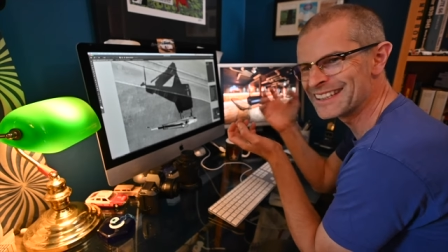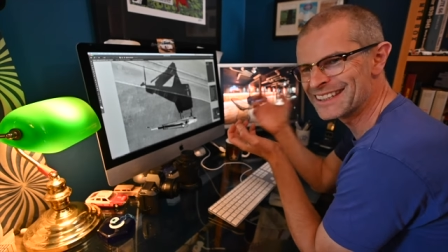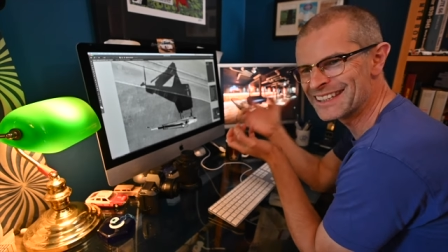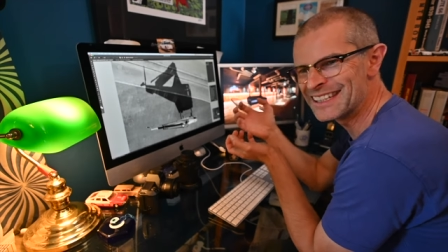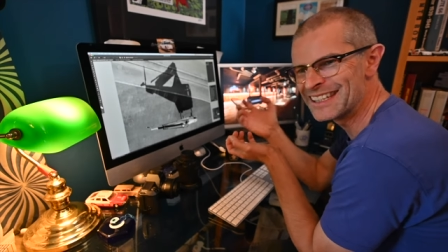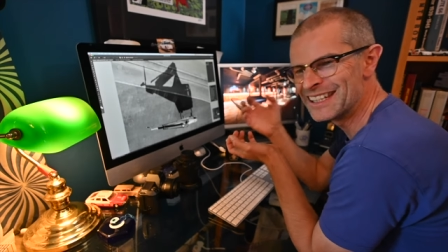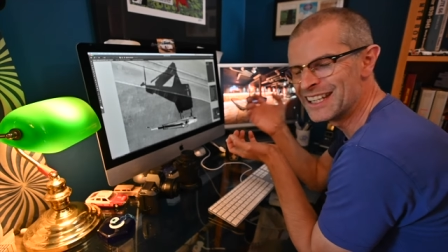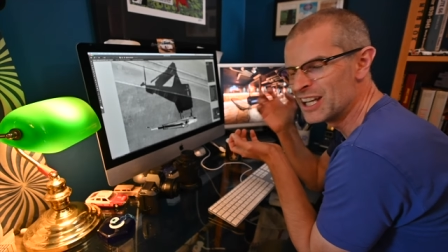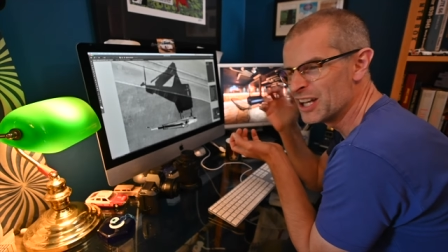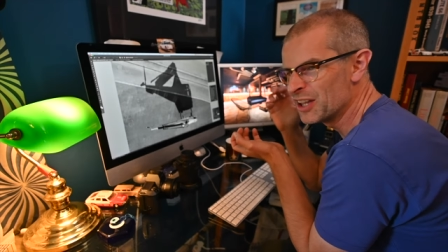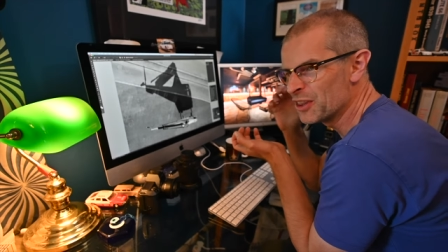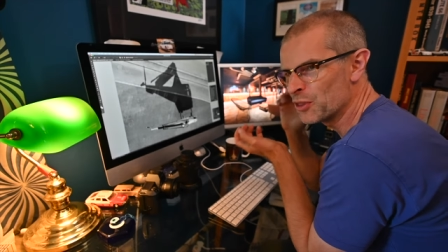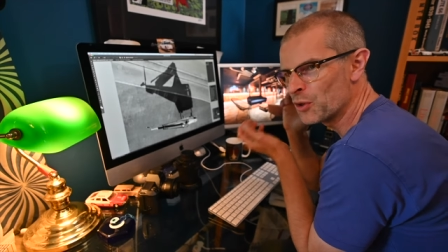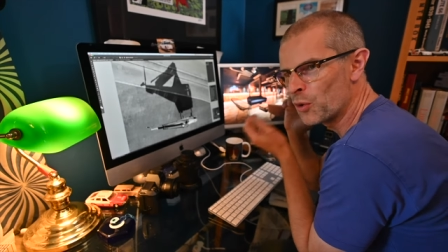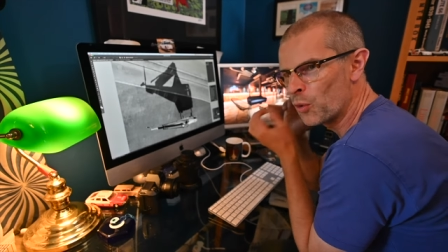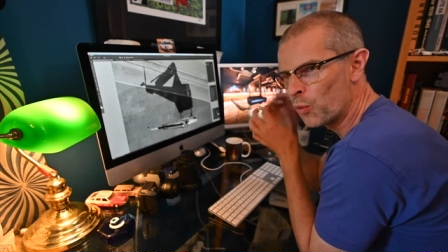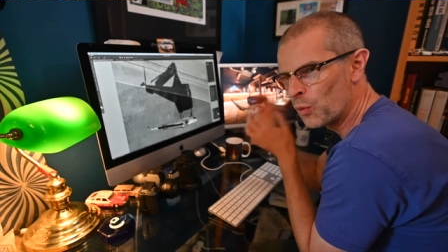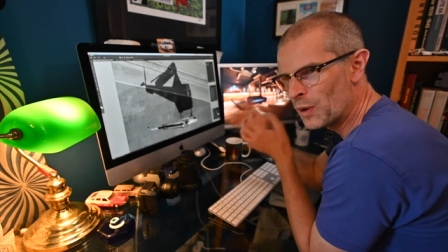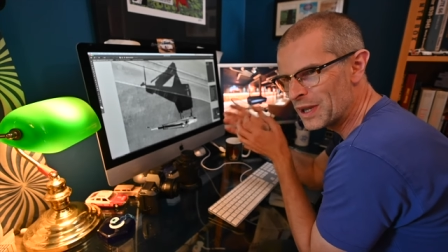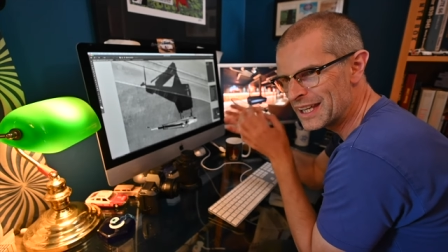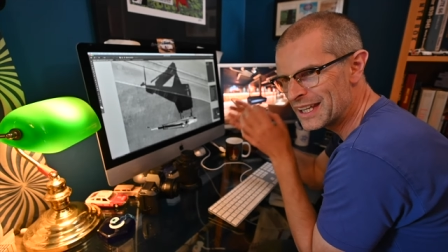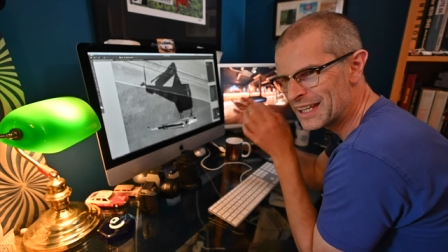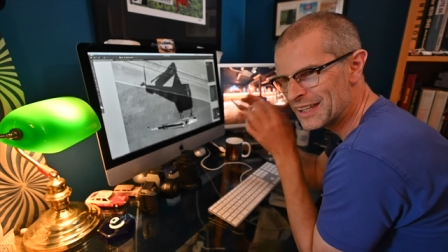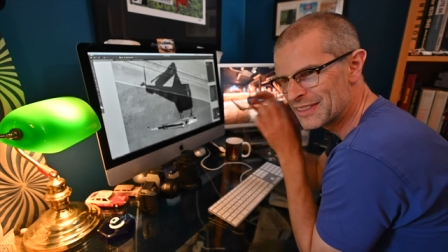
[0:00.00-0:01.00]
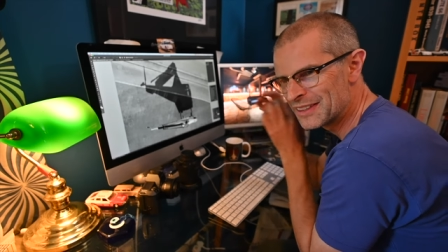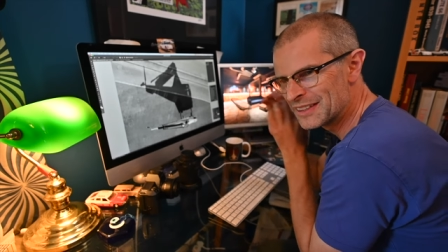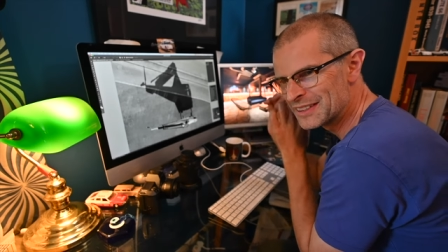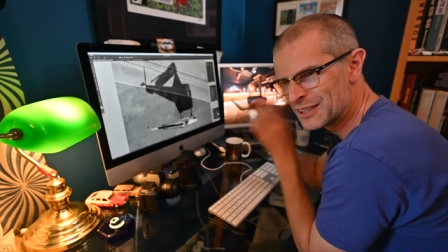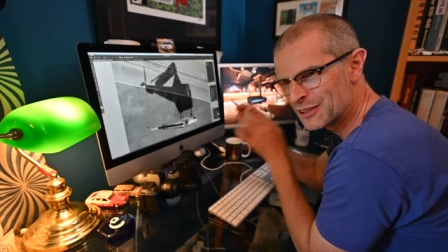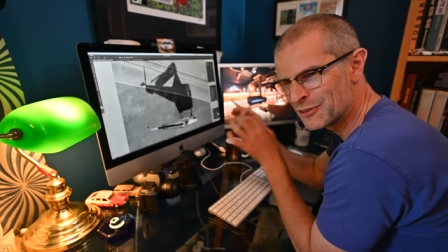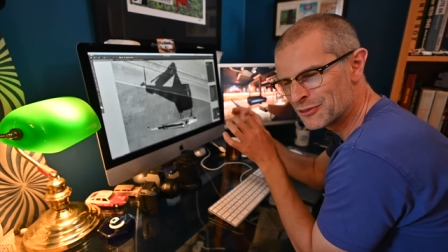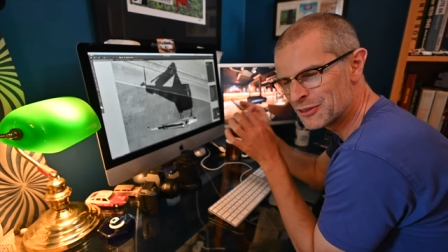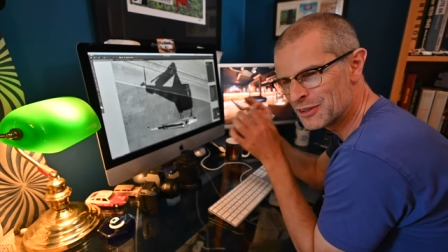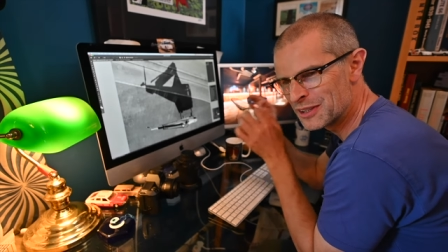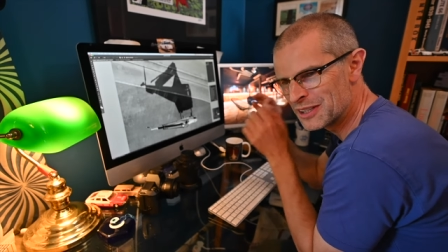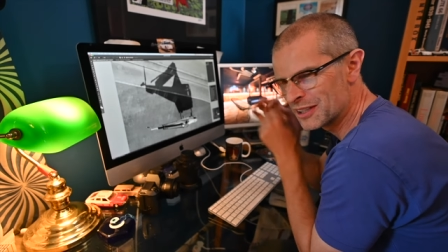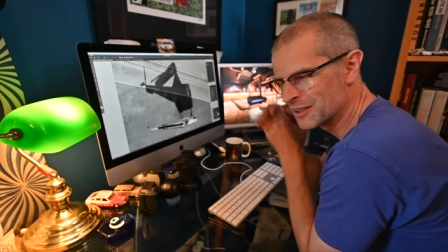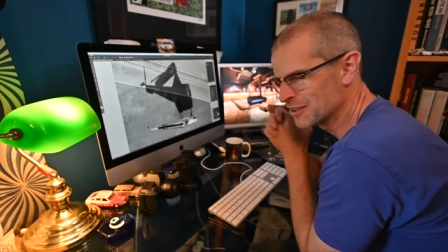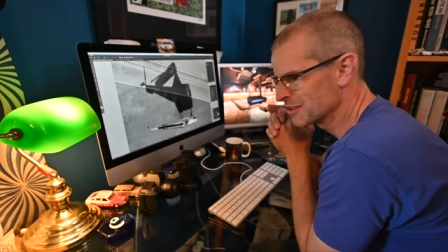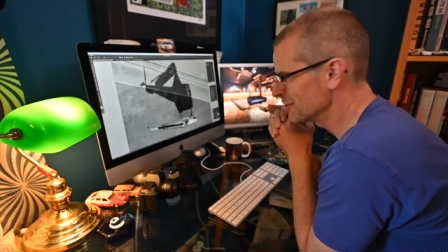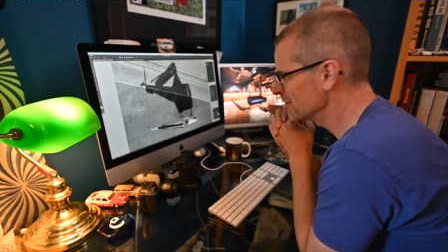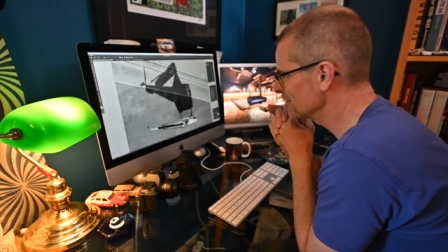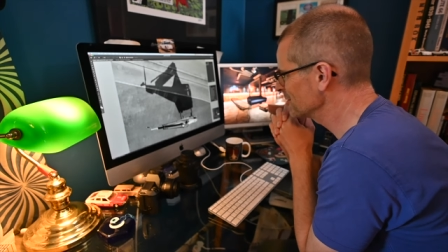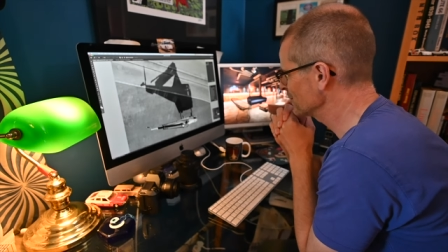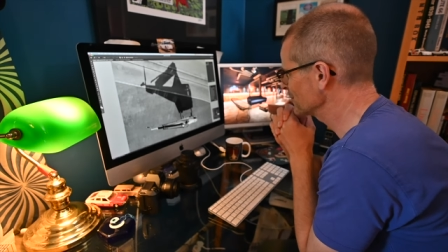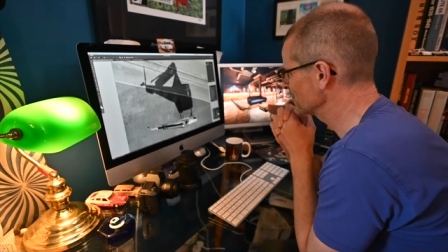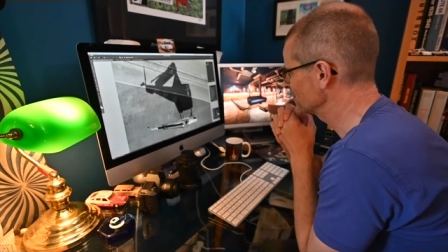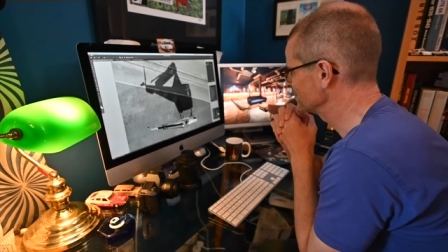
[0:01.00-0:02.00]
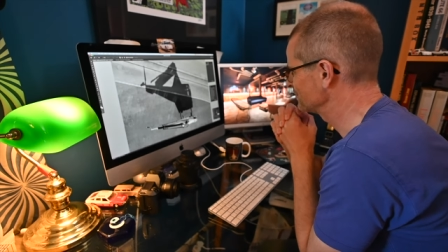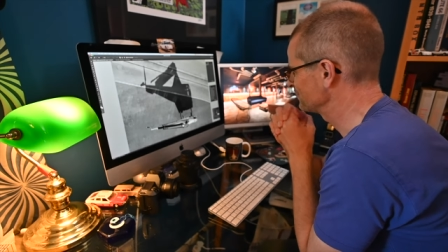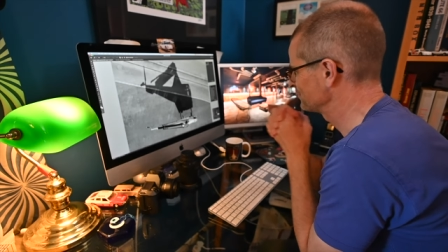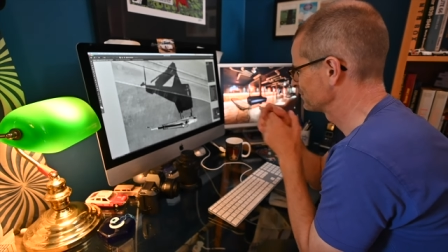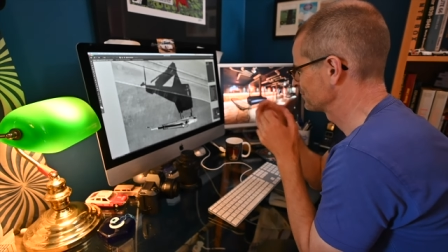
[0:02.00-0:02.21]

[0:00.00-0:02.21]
the the weird the different the unusual